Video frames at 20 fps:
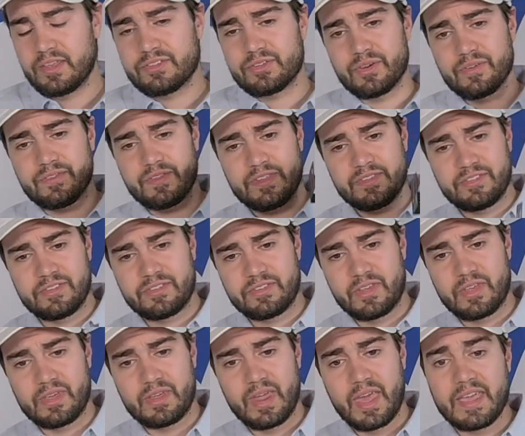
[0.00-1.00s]
So if this is
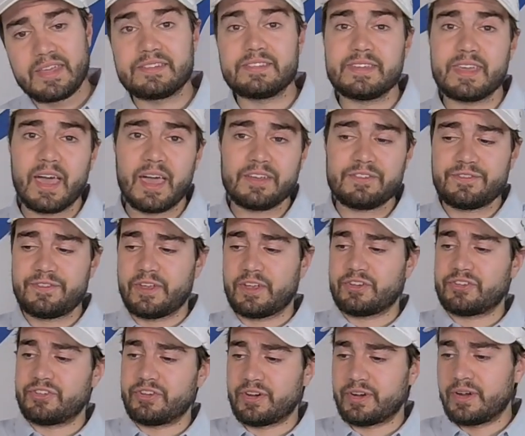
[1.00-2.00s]
an ATI
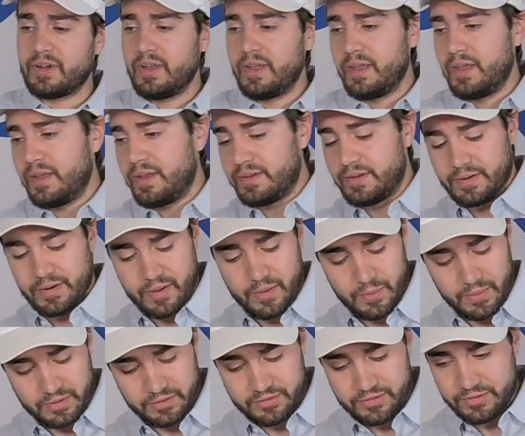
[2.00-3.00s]
fixture, you're
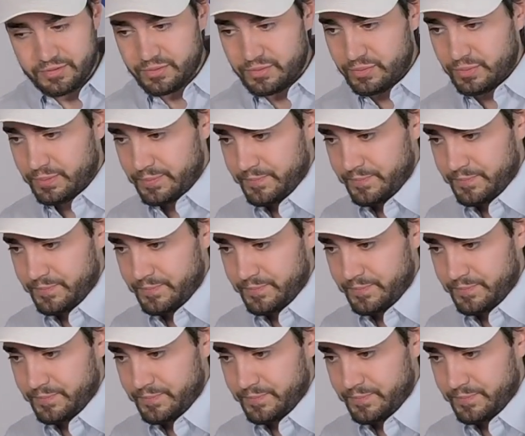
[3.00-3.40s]
going to